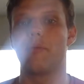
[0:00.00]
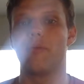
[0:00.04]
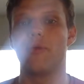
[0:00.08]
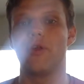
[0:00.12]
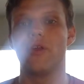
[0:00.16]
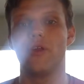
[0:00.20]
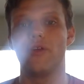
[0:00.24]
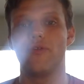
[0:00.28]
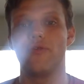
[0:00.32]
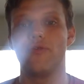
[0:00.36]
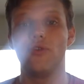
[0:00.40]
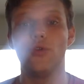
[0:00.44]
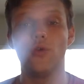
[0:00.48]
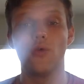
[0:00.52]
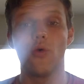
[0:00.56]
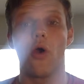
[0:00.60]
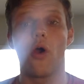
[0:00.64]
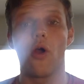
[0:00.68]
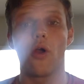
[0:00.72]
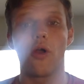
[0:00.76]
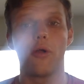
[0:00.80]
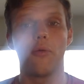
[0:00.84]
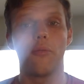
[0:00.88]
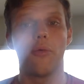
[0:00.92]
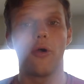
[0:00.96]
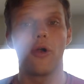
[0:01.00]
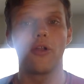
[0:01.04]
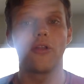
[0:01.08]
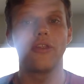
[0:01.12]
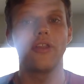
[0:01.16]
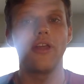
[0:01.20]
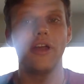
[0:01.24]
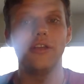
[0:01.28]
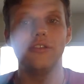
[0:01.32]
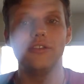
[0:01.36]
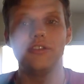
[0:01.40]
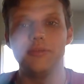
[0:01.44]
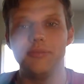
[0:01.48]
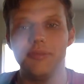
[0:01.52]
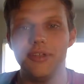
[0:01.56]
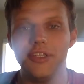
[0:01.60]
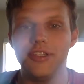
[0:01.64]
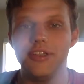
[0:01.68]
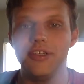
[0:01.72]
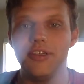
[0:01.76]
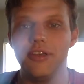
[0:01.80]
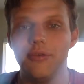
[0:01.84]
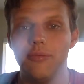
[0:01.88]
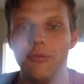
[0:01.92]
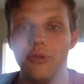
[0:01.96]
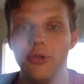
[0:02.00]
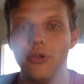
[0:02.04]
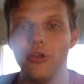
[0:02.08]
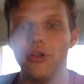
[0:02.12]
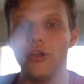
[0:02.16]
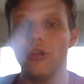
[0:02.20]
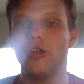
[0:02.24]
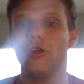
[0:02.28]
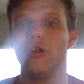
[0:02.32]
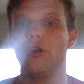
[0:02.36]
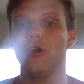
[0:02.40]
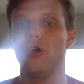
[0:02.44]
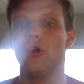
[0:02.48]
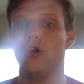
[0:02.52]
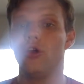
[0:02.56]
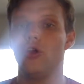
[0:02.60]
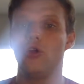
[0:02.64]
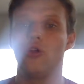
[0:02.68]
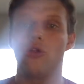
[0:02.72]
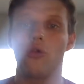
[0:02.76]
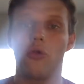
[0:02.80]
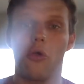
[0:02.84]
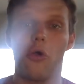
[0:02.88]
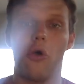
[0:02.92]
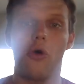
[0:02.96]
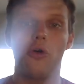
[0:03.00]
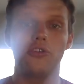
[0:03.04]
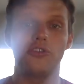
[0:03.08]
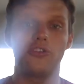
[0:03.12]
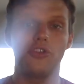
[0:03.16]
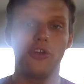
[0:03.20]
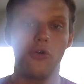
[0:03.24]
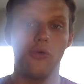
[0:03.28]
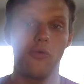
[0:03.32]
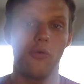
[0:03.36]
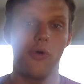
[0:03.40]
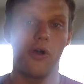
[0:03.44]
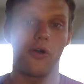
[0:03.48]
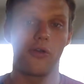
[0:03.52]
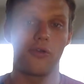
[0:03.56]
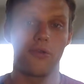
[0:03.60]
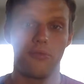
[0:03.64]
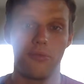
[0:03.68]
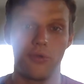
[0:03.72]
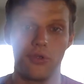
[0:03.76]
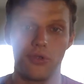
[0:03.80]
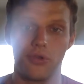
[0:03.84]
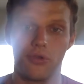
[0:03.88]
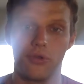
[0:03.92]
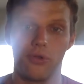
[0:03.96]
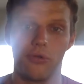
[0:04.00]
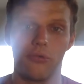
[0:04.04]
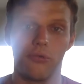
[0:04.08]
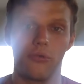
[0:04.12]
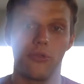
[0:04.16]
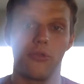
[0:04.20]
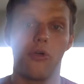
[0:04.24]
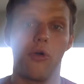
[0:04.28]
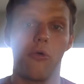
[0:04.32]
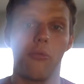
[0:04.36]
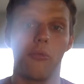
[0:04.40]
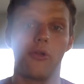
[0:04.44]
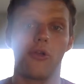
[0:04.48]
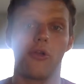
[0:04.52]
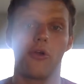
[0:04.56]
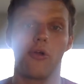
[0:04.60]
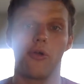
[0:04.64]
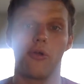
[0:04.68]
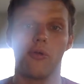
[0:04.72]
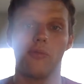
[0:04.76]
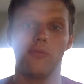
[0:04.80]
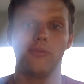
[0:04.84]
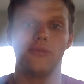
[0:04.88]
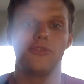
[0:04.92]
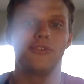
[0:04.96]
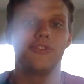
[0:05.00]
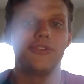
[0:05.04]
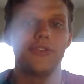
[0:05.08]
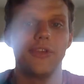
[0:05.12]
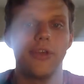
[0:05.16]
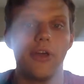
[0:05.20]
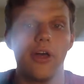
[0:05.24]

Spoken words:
If you are a part of the LGBT community, you're also welcome here with open arms.